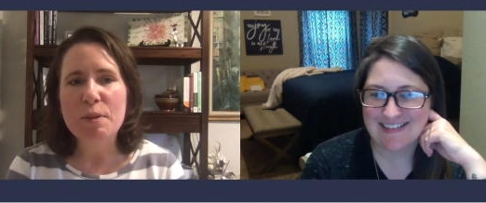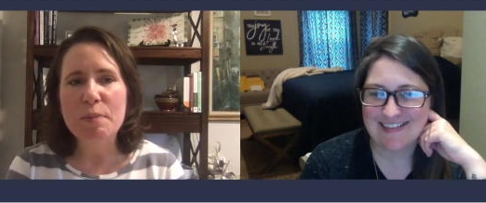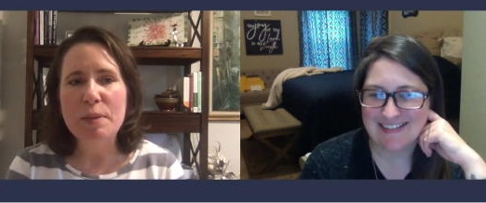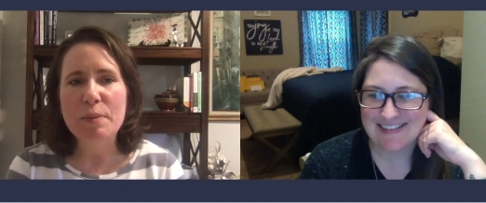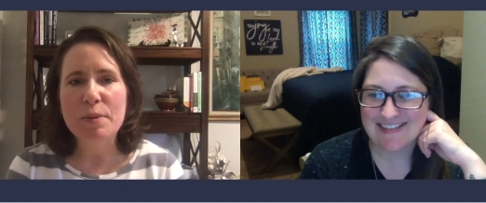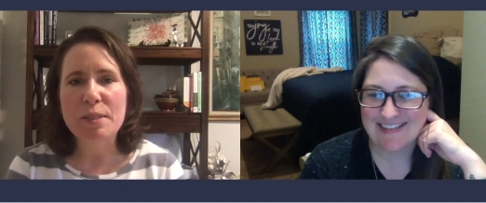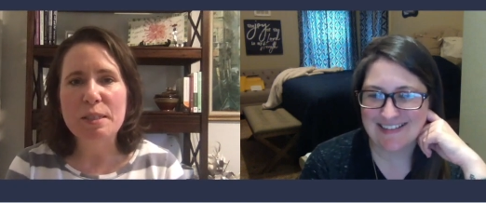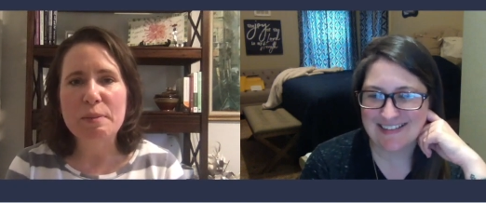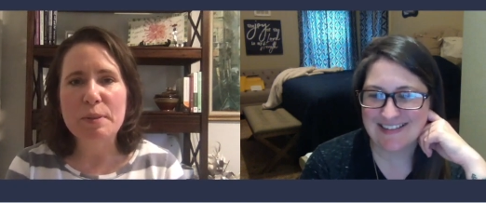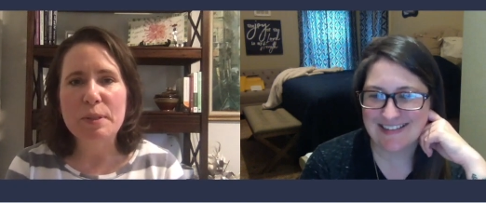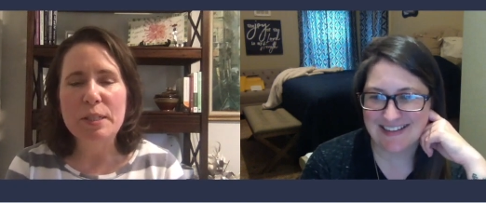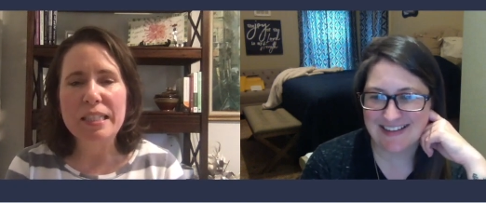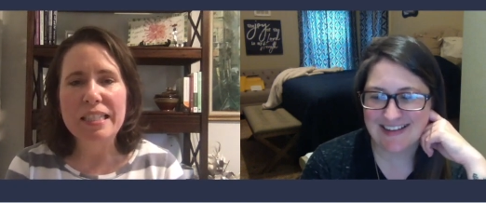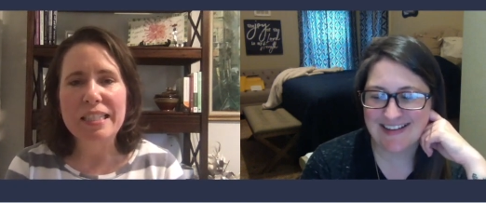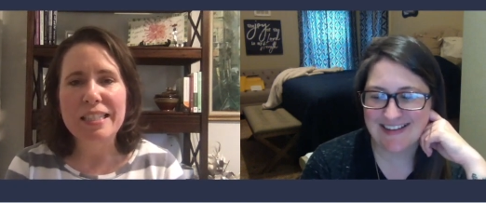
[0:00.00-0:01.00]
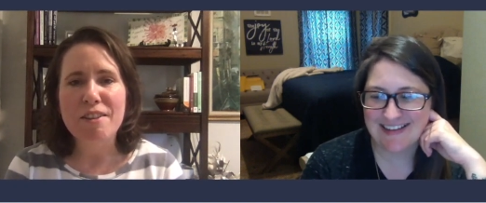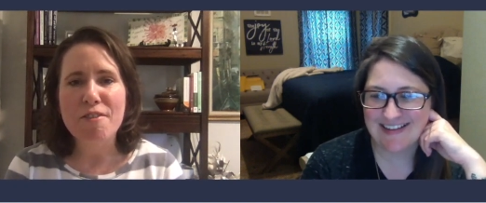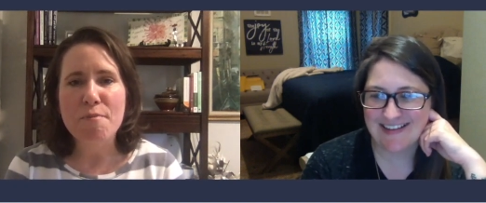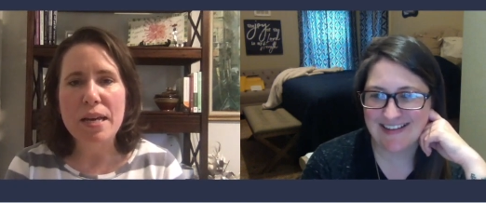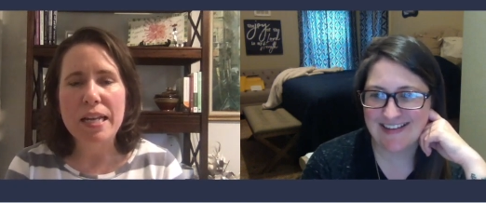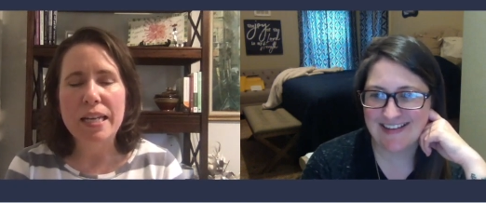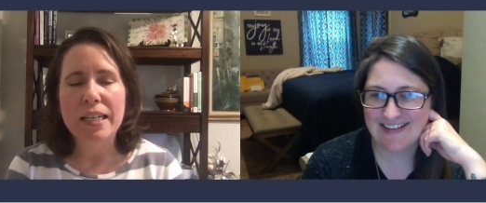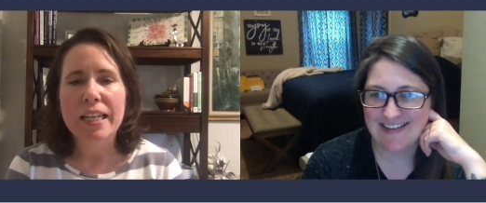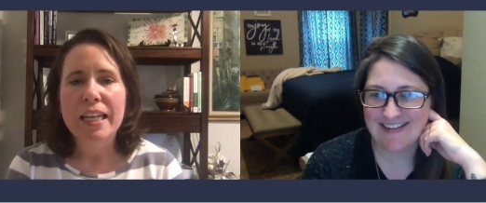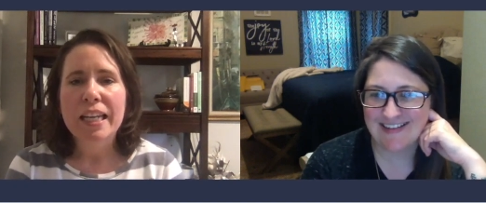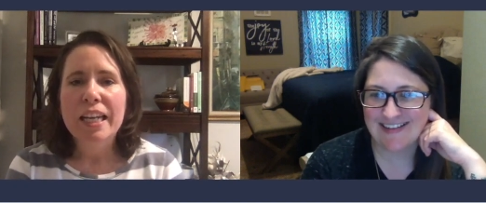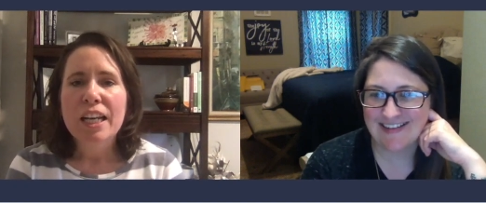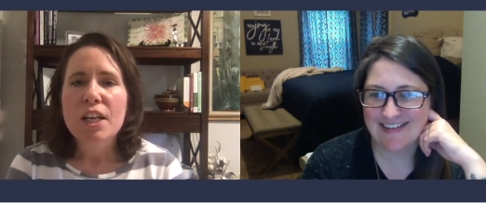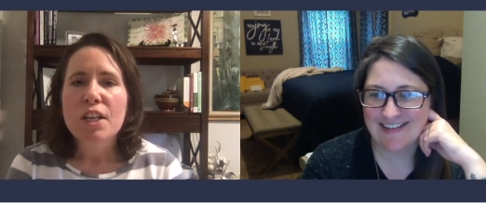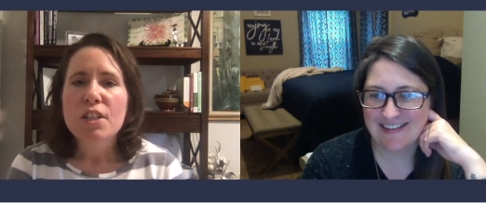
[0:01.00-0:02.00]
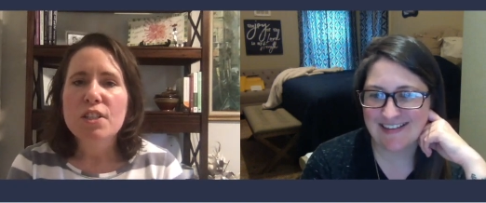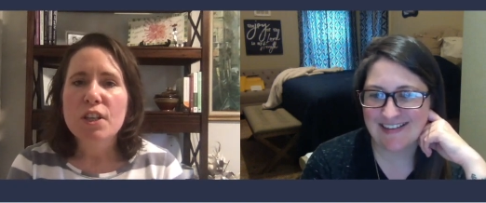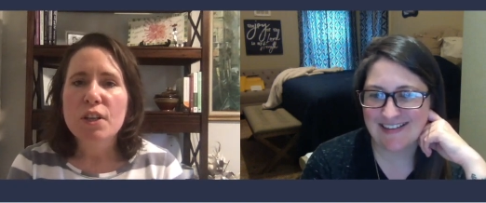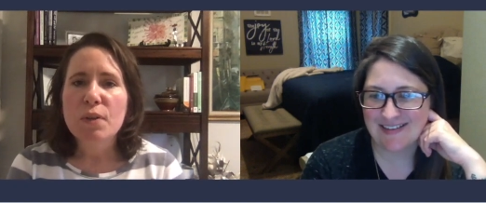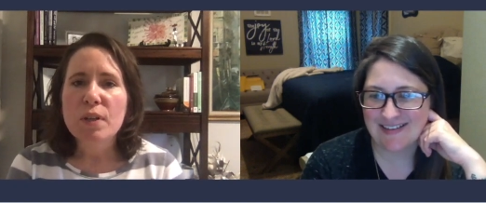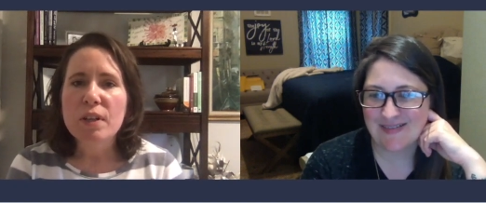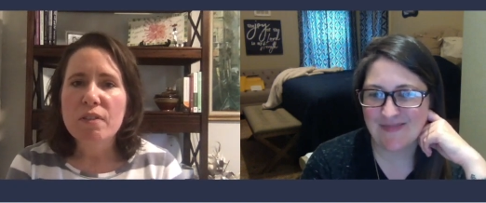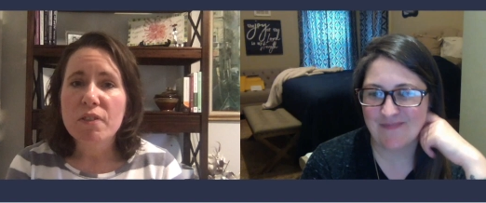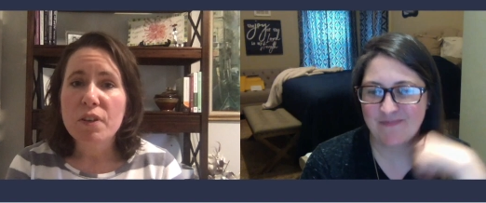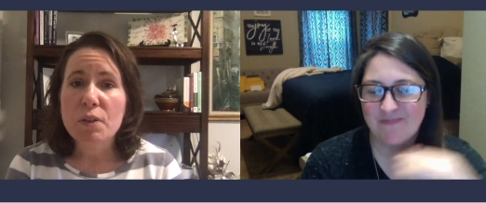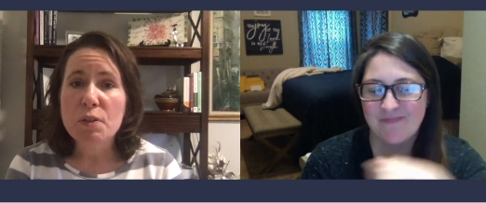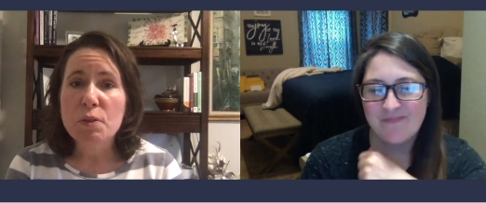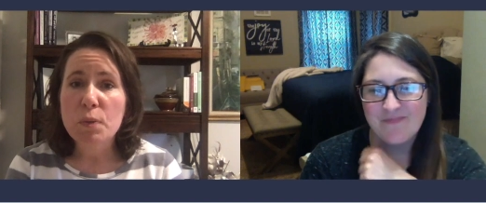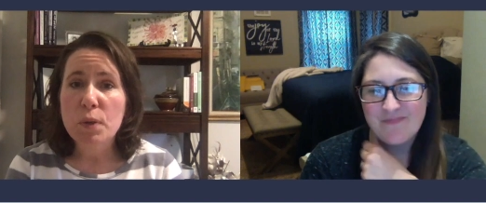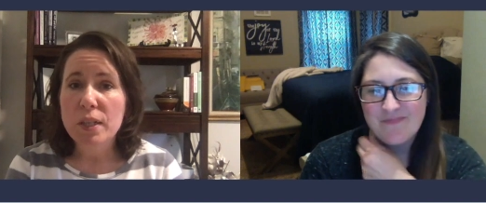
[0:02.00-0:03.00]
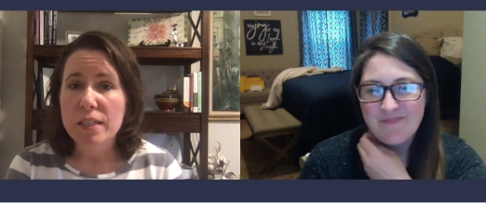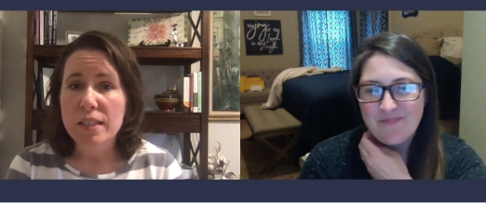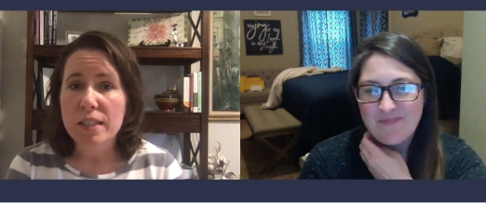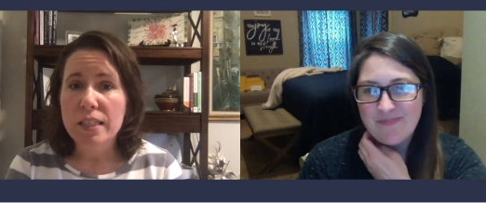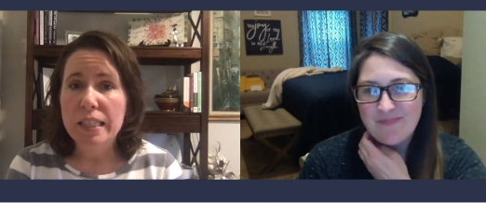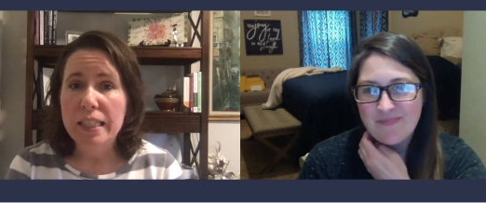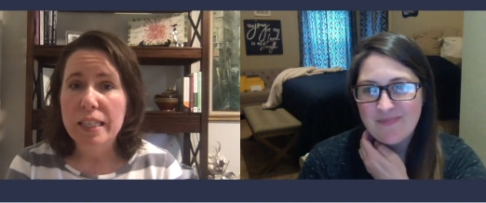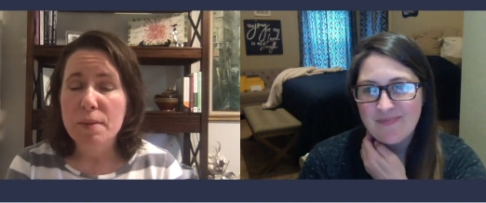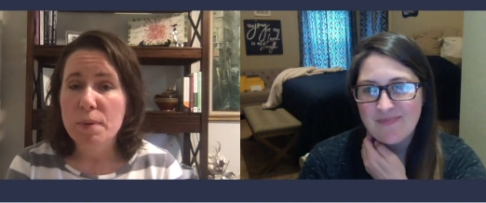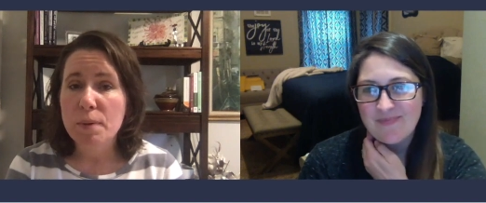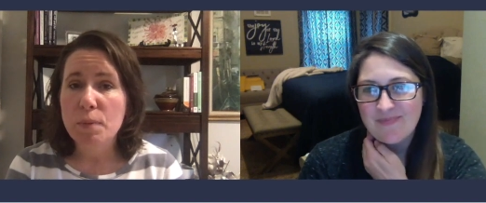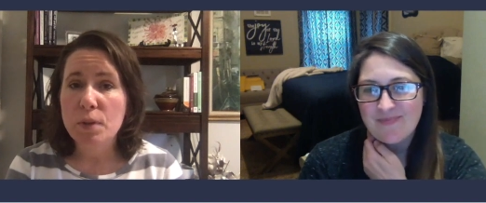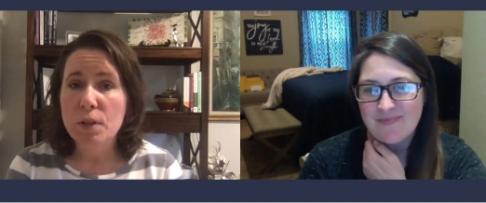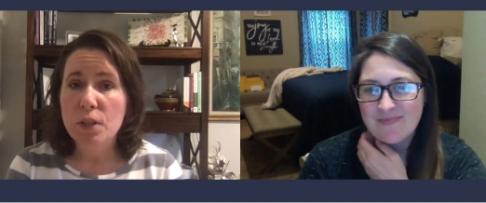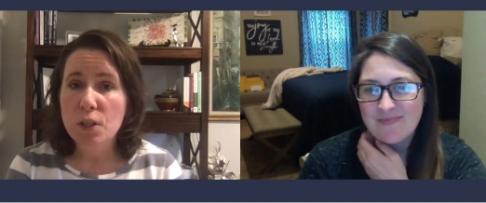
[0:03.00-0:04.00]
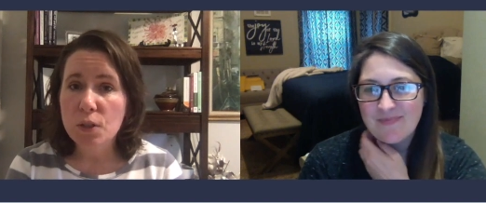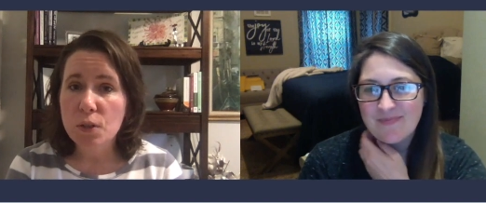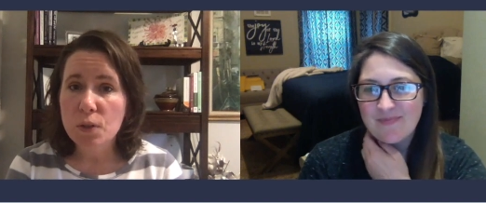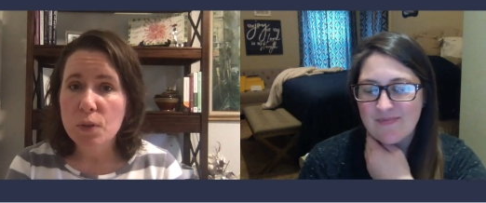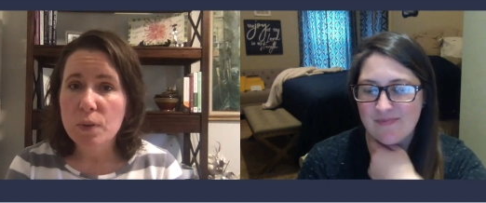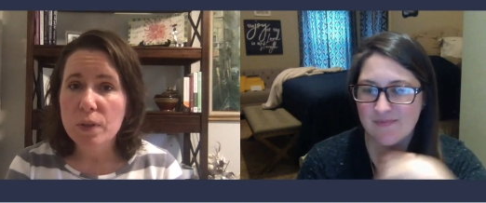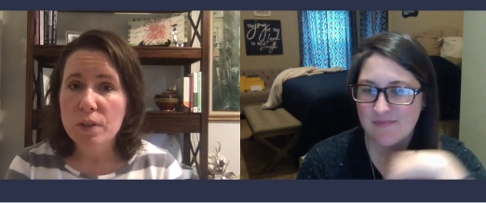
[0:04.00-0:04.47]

Speaker 1: people's experiences have been. So if folks want to keep up with you,